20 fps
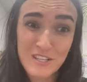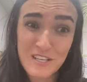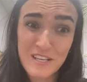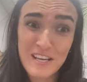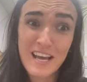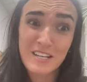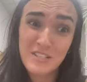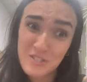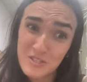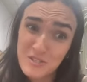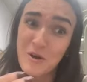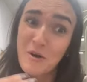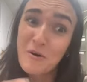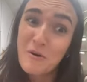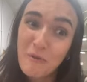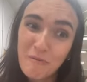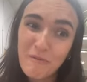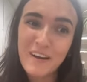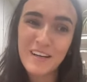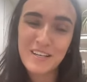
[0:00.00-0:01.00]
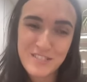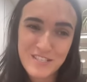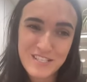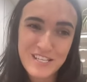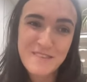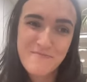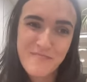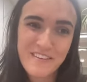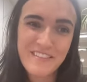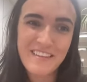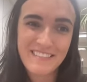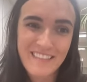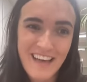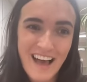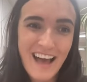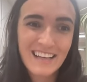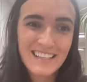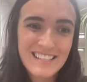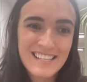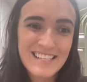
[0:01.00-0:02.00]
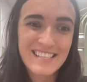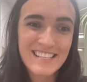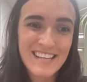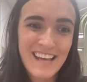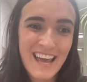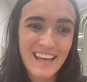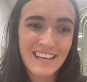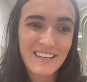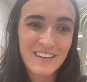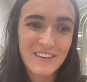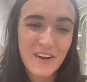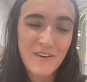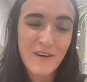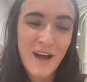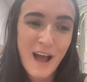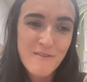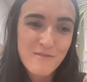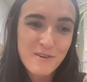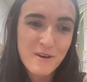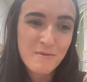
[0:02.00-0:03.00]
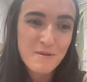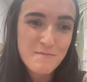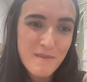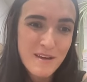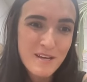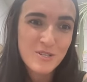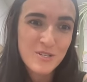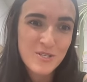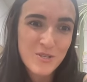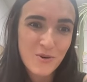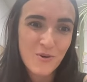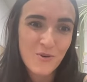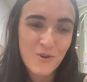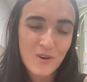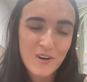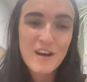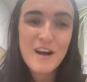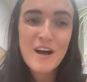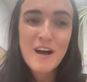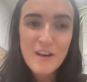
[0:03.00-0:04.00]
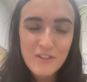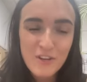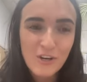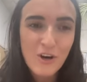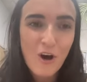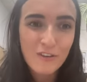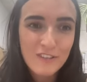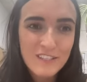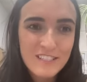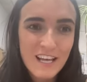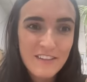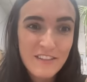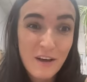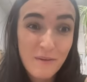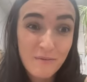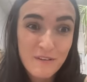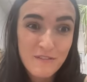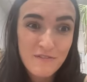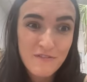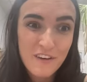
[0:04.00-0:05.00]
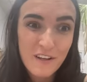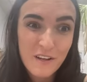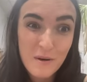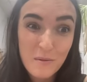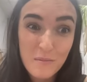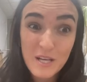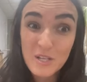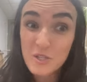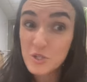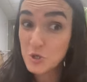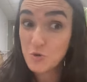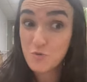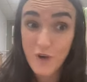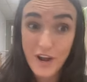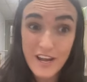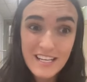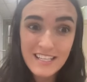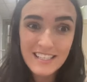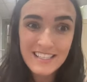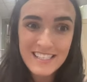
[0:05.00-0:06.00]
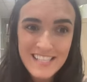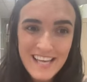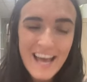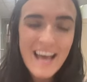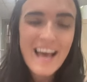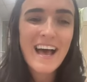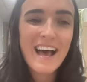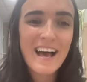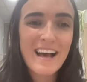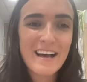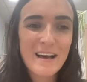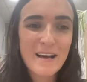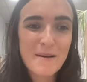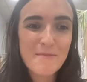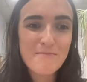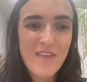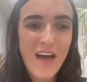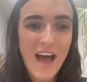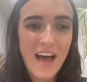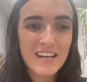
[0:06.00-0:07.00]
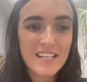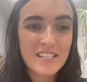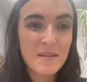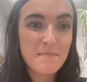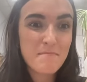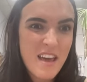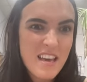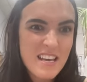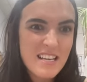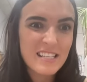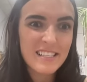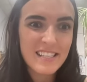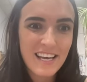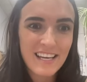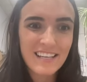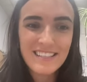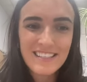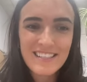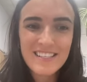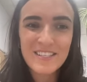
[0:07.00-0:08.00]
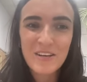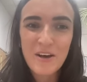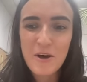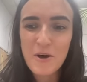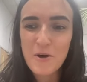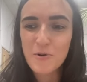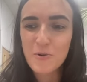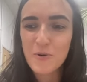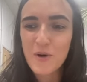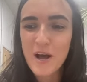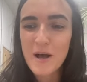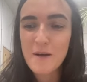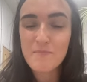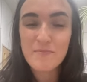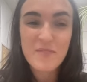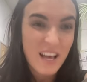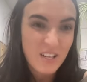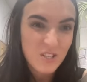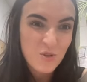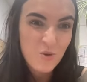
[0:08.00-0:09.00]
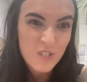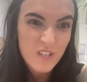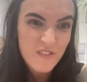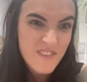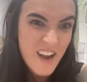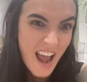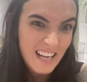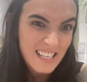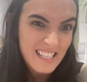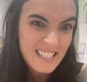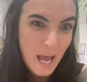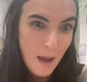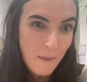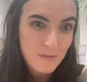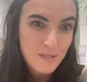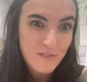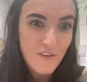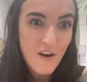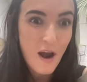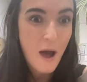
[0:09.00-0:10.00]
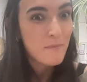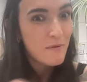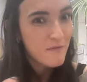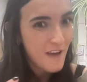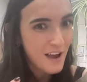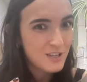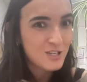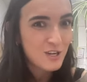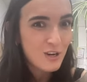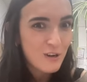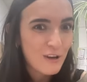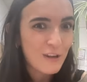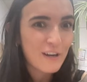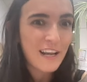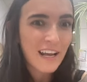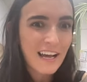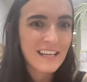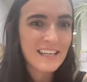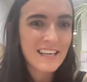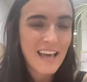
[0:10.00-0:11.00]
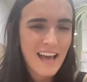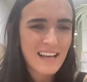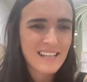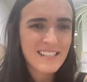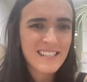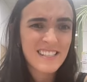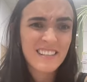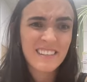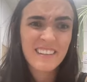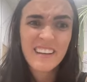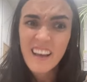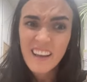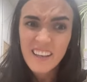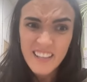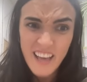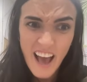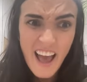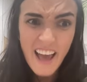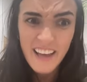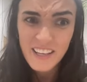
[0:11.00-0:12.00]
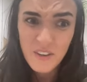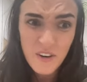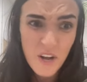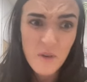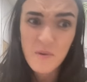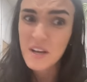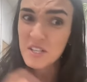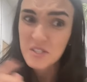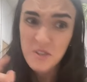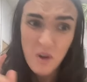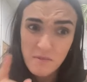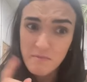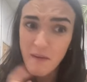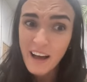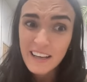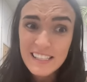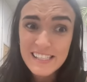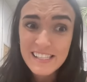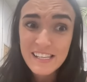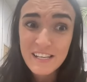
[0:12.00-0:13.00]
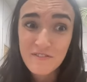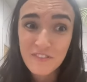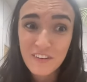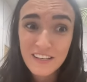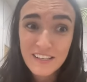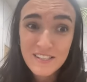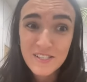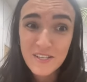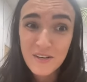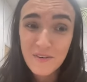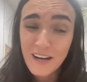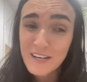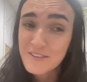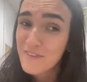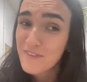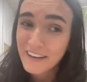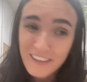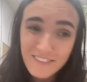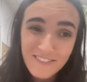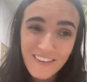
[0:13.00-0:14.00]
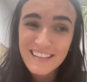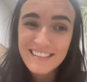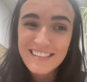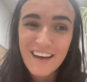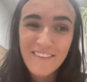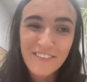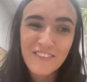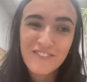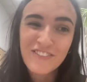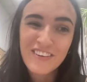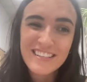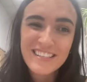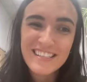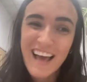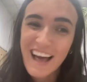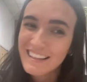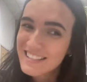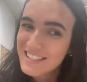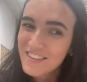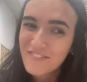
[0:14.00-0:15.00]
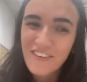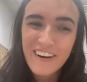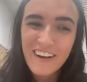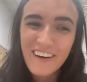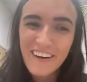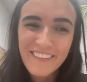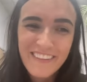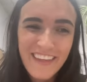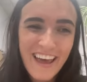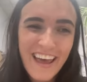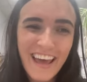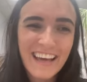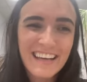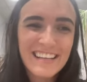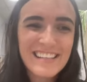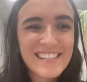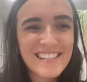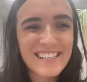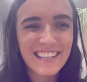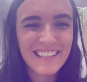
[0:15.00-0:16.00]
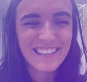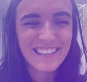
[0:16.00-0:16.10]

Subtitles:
it's so much deeper than that, isn't it? How can we make sure the content that we film is great, and is amazing? So that's sort of next steps for our professional learning, I guess. And yeah, it's on my CV, so I'd recommend everybody else to put it on theirs.